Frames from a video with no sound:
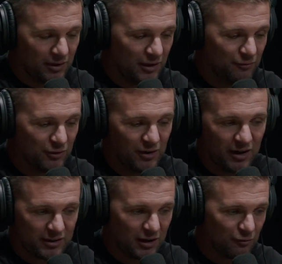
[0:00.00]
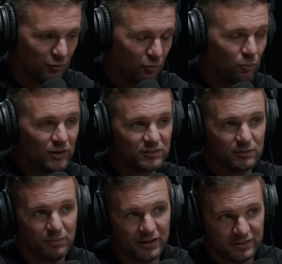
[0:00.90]
If you're not careful, what
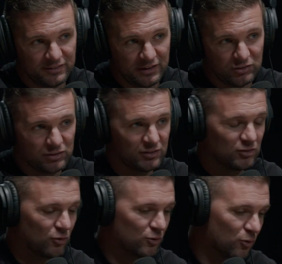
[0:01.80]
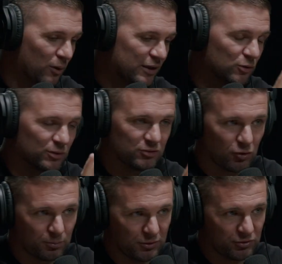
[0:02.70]
somebody teaches or the way you
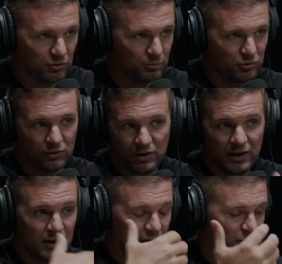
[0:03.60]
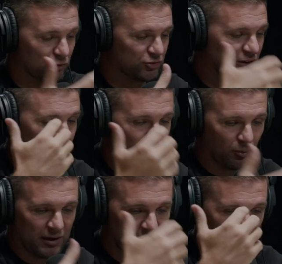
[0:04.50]
interpret Scripture, it'll shape the
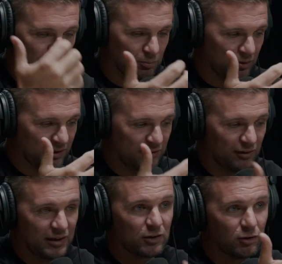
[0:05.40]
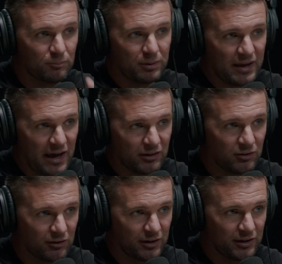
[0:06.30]
way that you believe, and it couldn't be
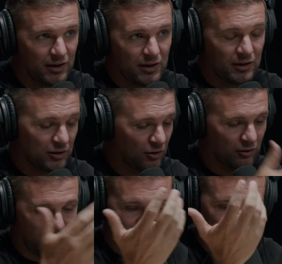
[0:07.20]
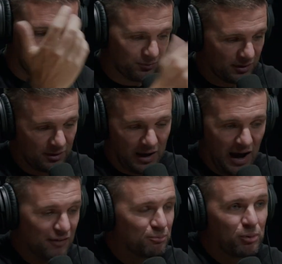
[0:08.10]
accurate. You know, like
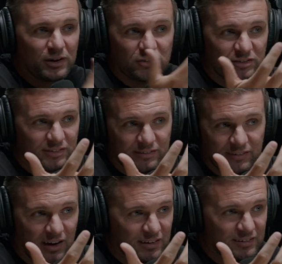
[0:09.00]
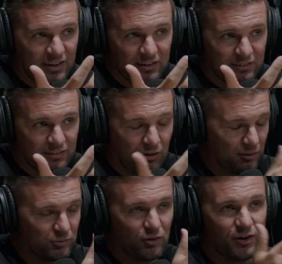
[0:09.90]
I preached Isaiah, or
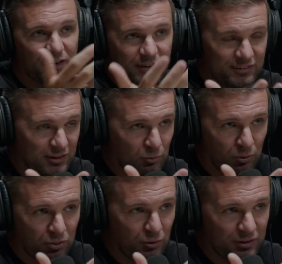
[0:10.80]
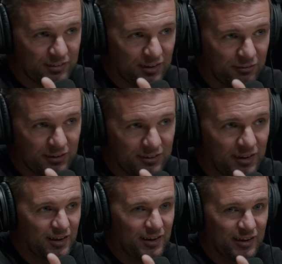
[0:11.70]
I'm sorry, Ezekiel 37,
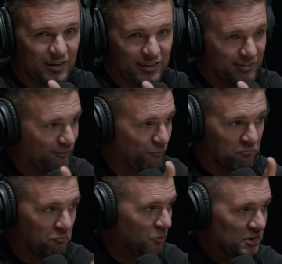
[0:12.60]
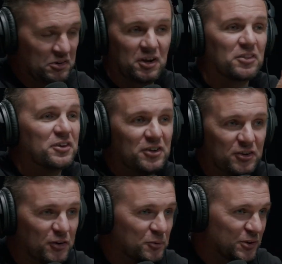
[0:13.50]
mm-hmm. with nothing to
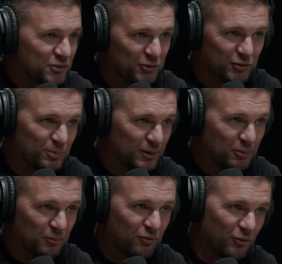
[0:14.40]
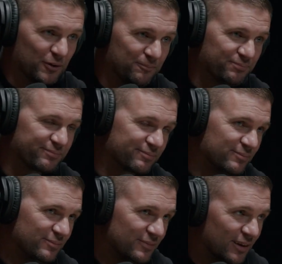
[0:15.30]
do with Jewish people before.
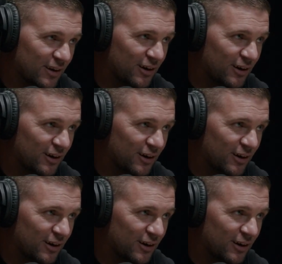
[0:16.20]
Right. Yep.